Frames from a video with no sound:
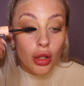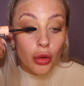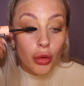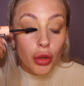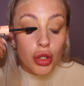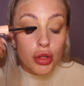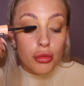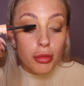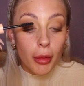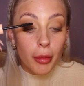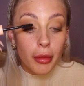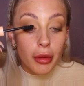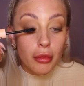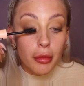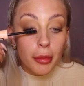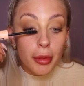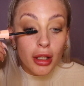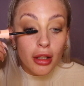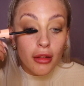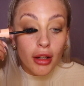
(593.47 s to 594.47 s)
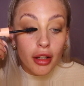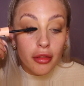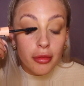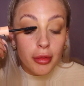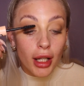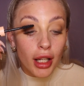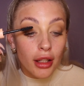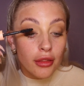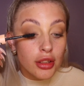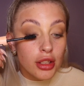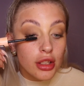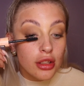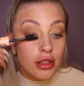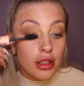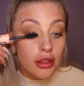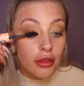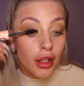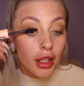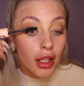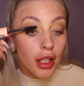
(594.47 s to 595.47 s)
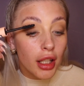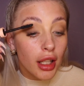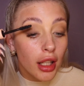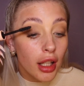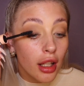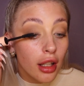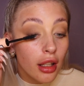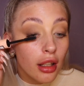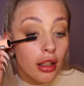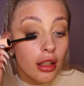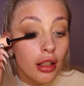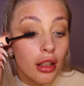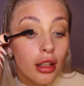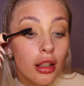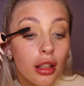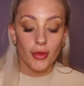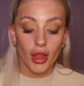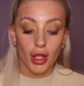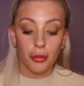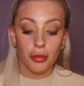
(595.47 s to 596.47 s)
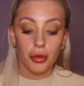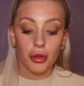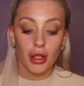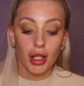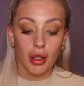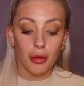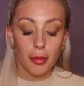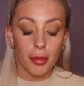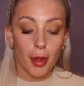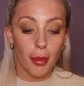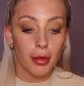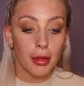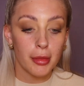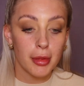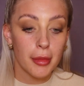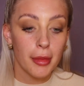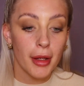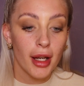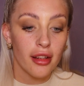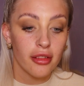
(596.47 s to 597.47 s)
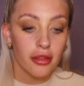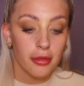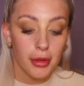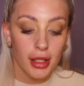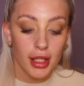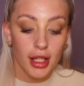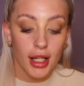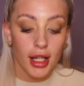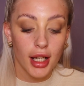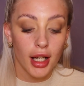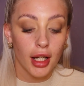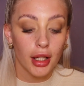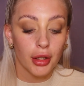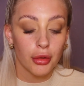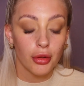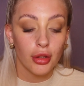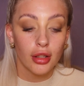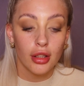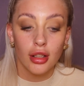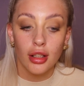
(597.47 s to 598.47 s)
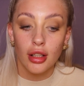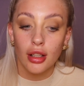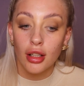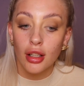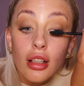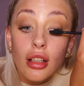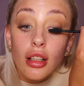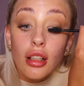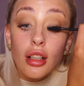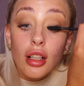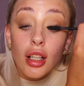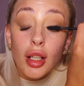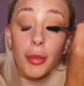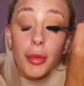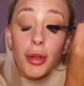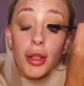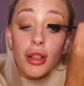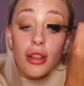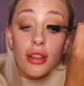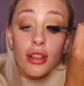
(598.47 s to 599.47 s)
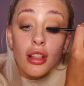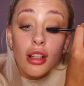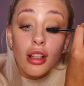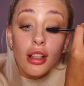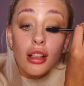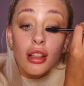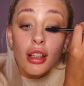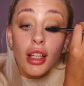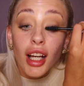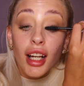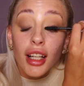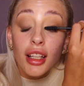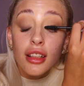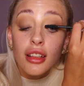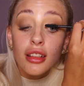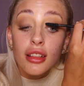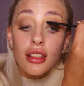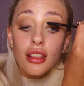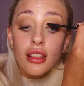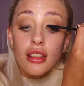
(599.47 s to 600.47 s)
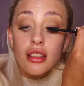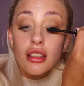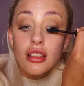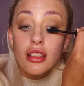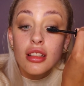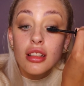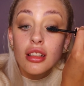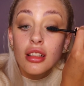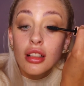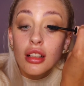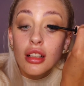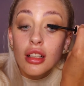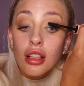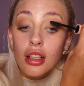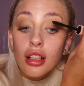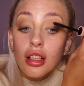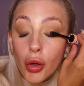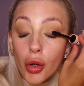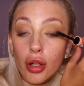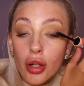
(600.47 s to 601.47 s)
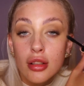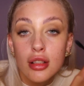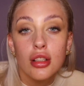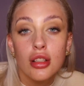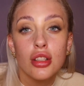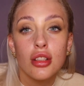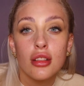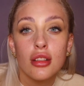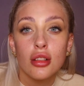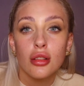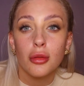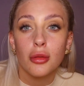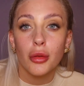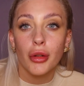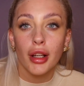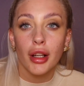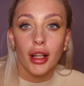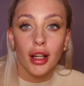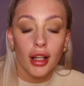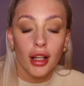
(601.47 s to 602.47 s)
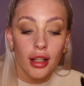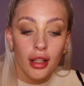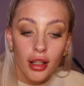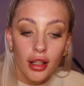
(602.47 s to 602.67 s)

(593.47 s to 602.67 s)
Which probably would be alright for me. I haven't used it for like a year. But it would probably be better for me now. I'll be using it on clients. Because I'd use it up quicker.